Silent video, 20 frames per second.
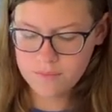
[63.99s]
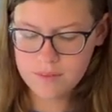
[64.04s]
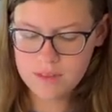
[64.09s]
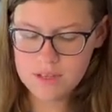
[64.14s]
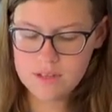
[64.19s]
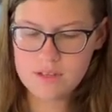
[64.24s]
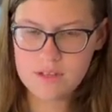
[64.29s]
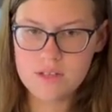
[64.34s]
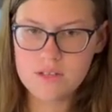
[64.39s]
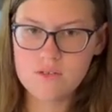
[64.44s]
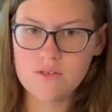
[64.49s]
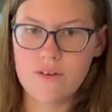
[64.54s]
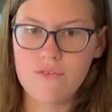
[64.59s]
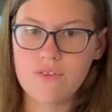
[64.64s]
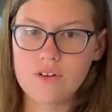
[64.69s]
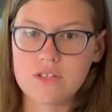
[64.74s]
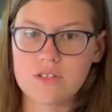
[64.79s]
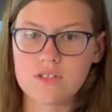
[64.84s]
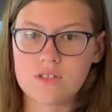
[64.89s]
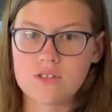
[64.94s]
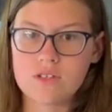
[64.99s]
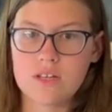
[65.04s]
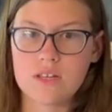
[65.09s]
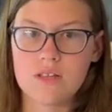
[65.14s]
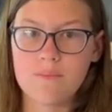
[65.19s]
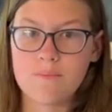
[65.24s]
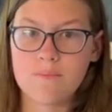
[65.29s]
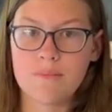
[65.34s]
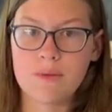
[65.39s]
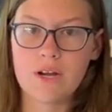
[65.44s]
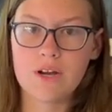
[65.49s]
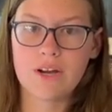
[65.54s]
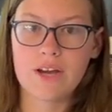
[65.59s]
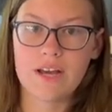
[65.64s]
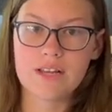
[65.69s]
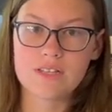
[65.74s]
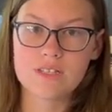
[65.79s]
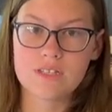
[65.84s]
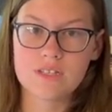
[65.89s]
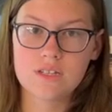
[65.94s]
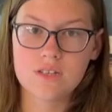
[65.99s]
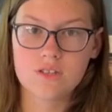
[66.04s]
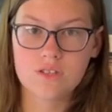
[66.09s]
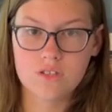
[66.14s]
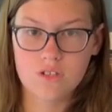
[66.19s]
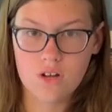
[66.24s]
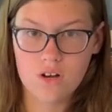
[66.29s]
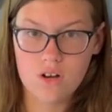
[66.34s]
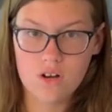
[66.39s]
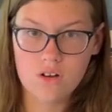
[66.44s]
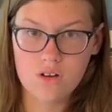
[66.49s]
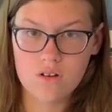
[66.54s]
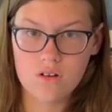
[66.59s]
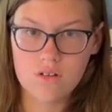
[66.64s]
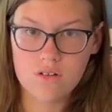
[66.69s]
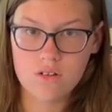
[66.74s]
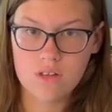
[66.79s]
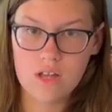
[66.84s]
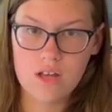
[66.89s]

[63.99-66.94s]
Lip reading: this is referenced in the Be Our Guest song